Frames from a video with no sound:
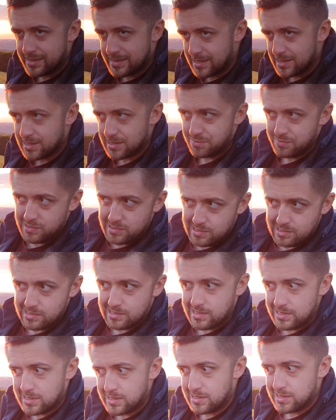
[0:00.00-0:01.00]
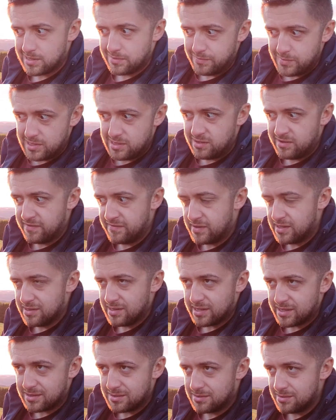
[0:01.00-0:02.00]
such as media license and media and
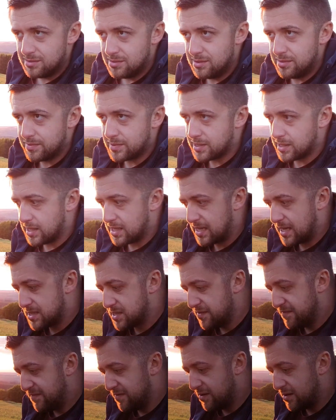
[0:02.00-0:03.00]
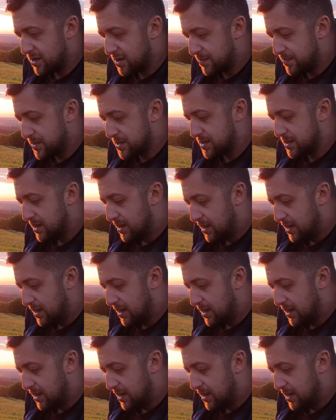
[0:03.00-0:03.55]
like Nürburgring Castle vlog, but